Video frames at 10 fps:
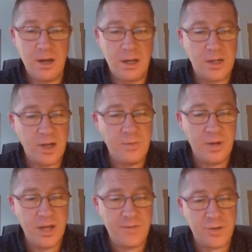I don't
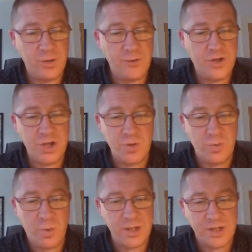believe I thought of Ginger
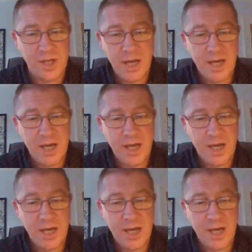once,